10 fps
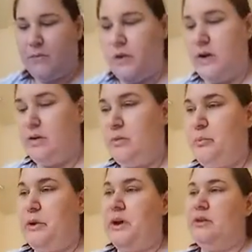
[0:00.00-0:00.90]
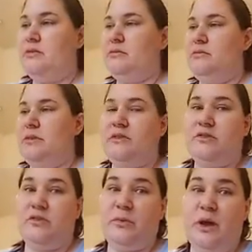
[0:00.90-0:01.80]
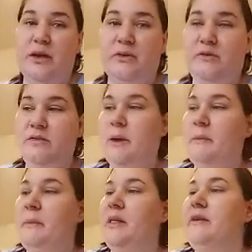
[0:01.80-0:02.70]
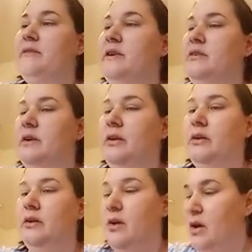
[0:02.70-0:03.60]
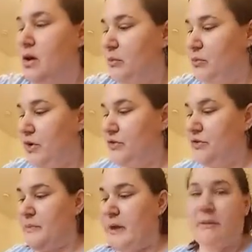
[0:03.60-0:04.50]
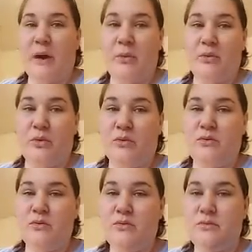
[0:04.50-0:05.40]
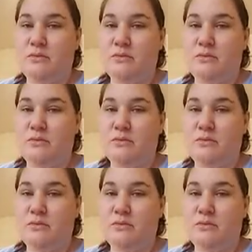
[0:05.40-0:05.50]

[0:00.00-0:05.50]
but this is just what I use to make my life easier. Brushes make my world